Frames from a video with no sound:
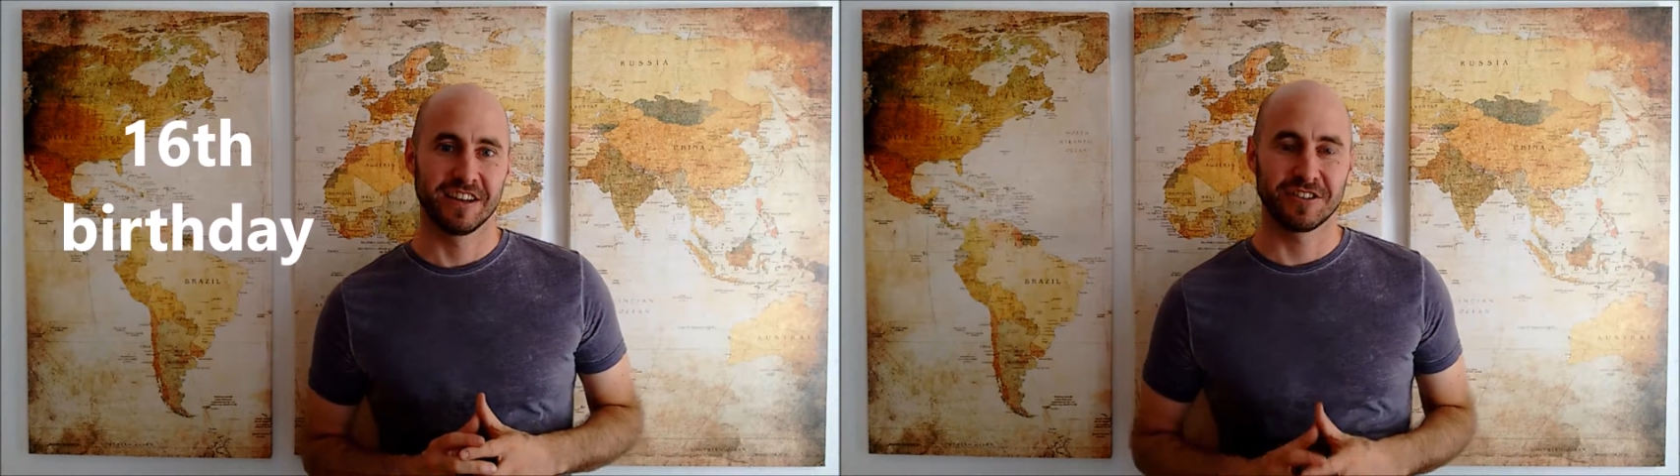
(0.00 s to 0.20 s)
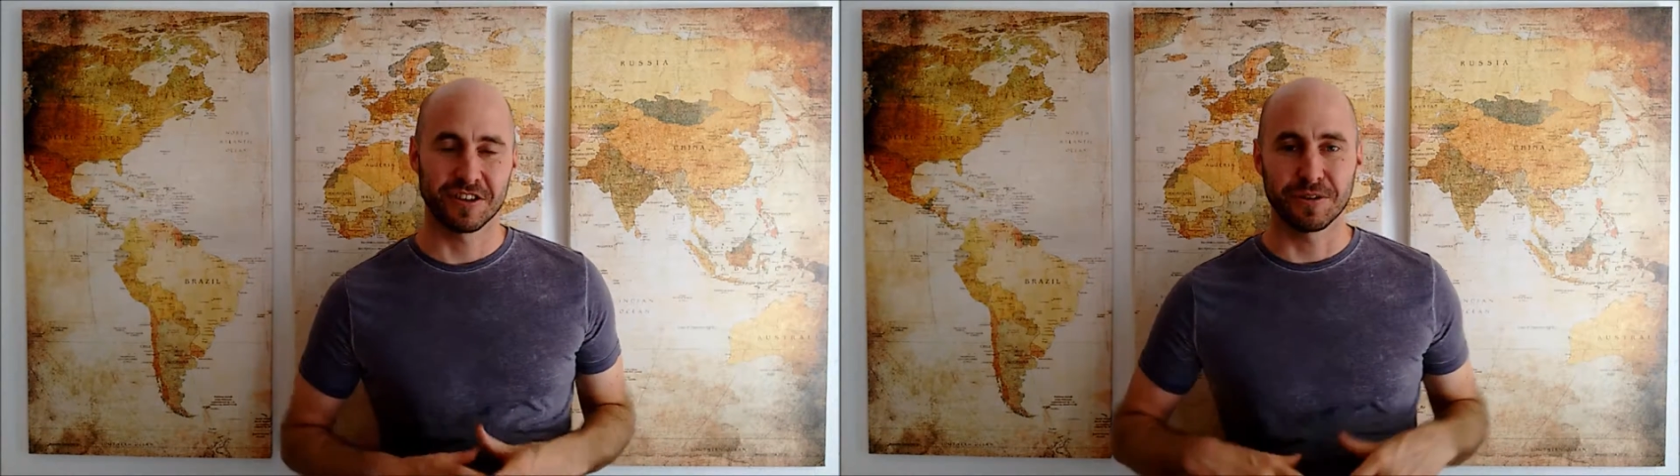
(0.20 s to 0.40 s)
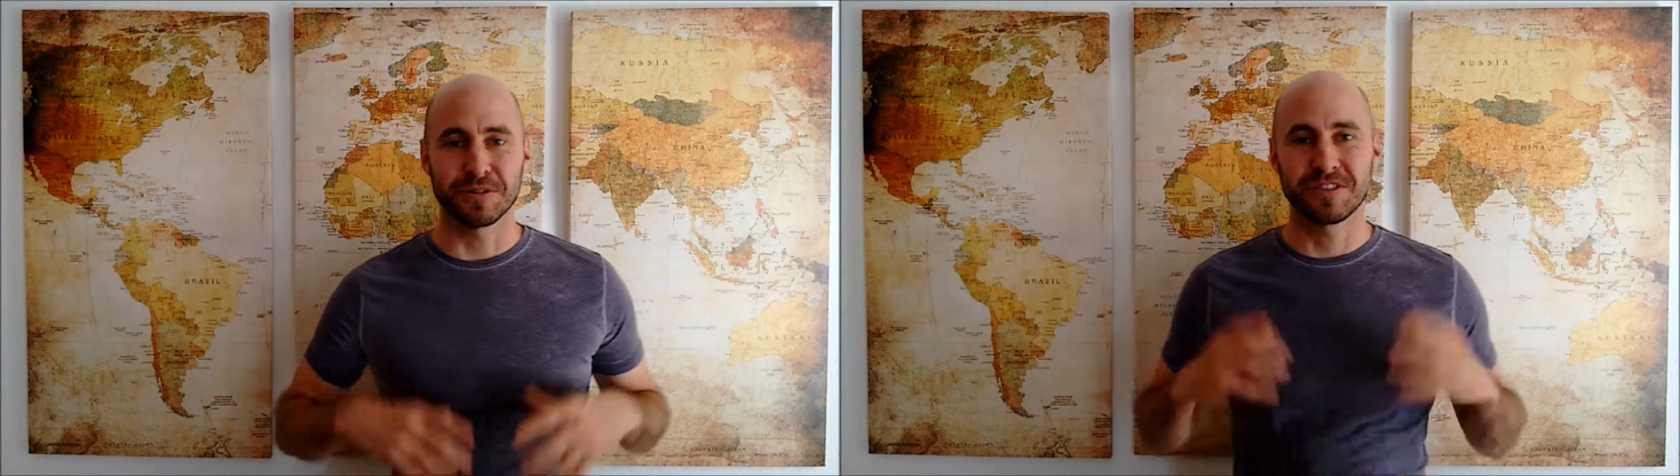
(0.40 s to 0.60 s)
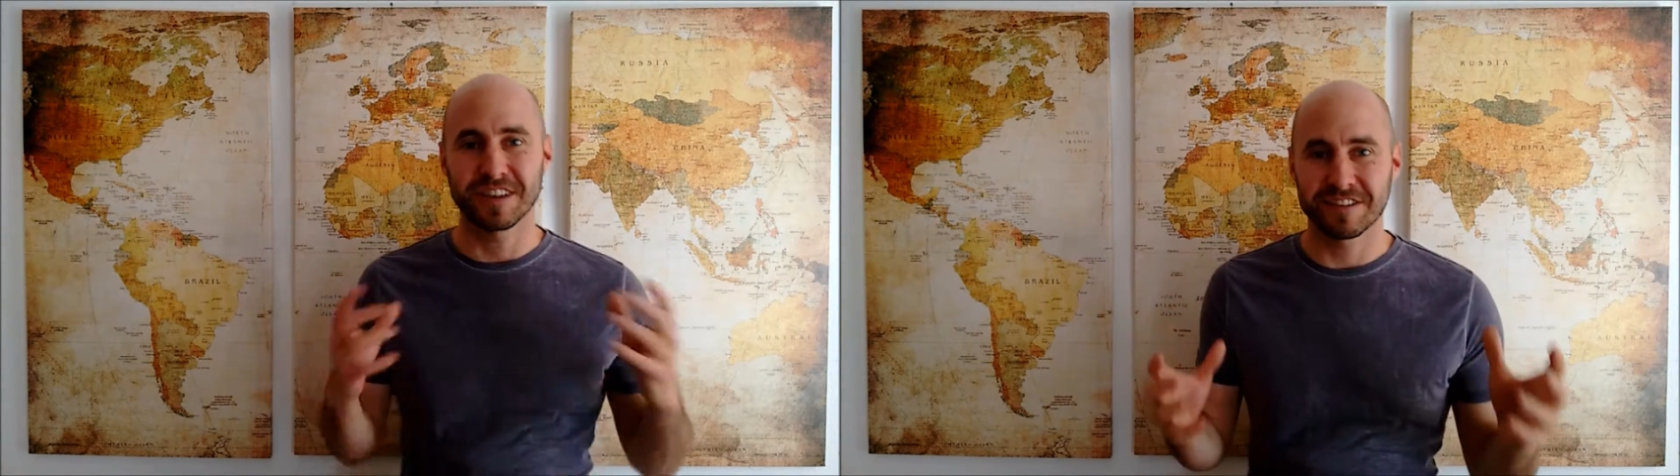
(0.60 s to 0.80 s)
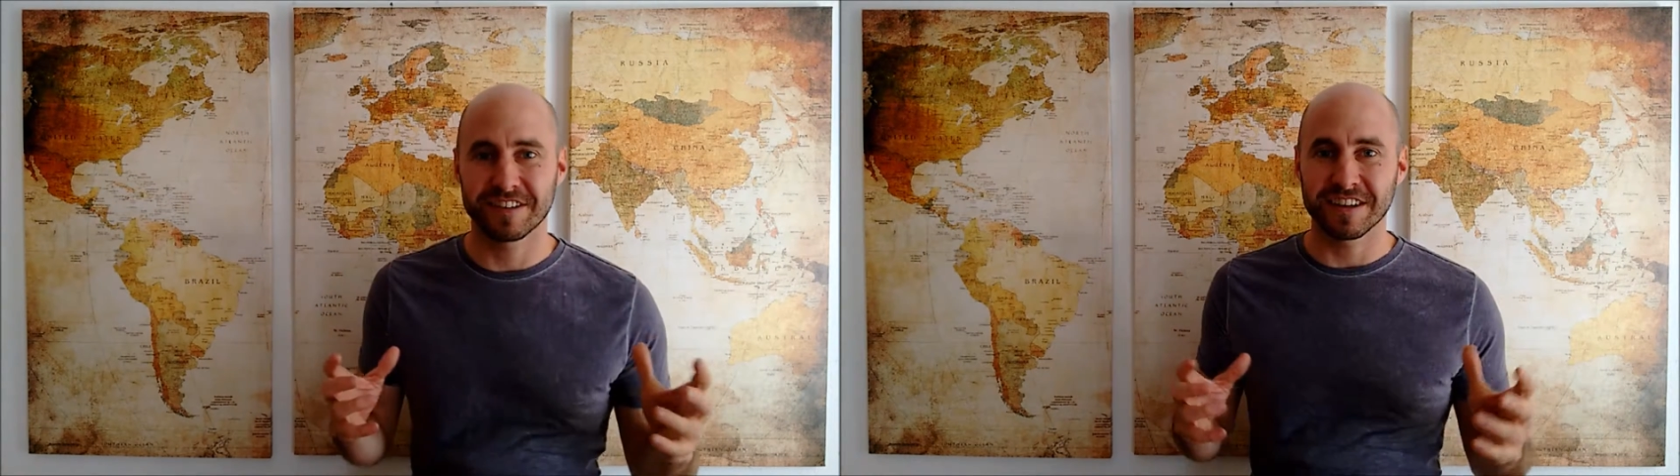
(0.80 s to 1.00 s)
So
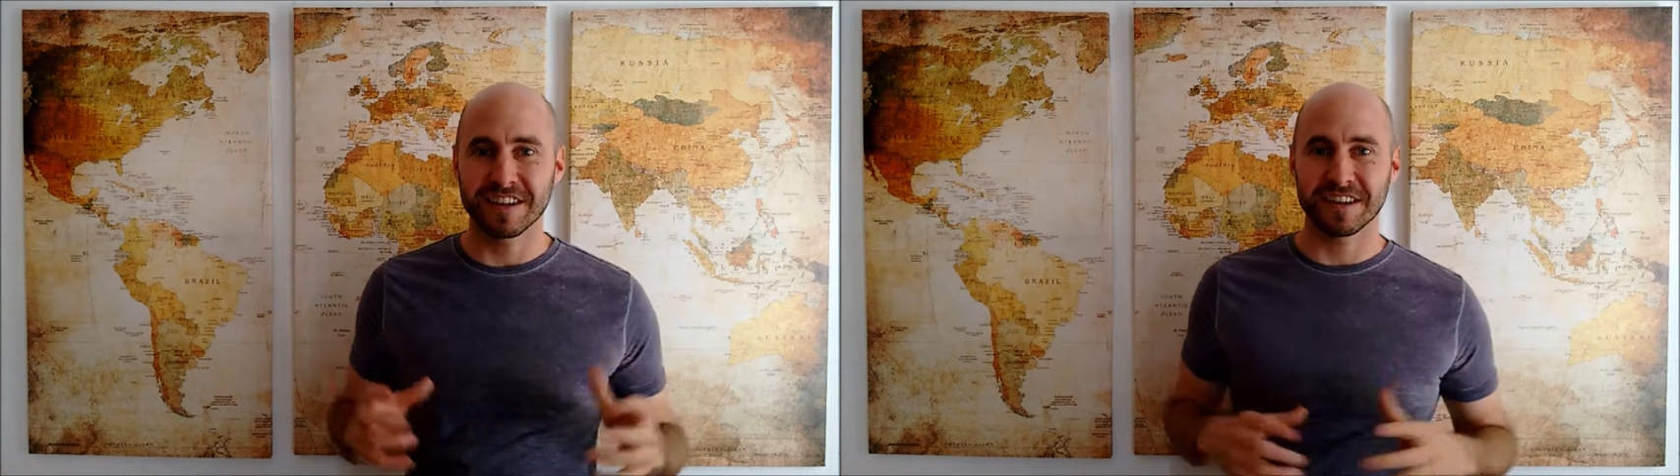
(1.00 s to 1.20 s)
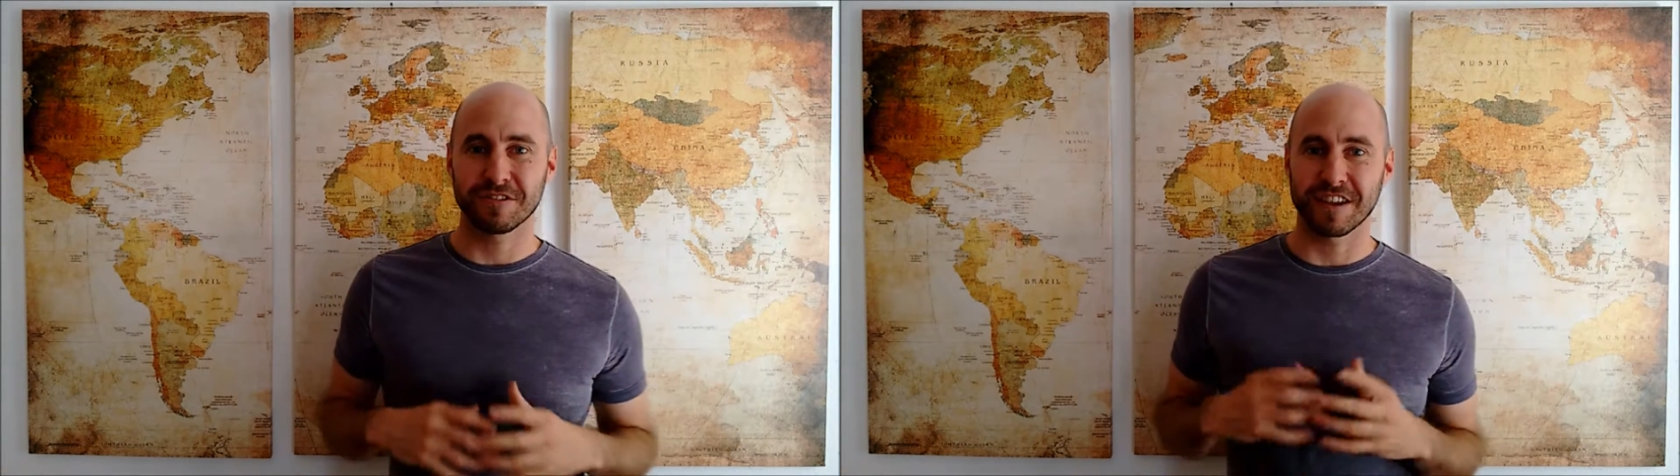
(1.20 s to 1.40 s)
16,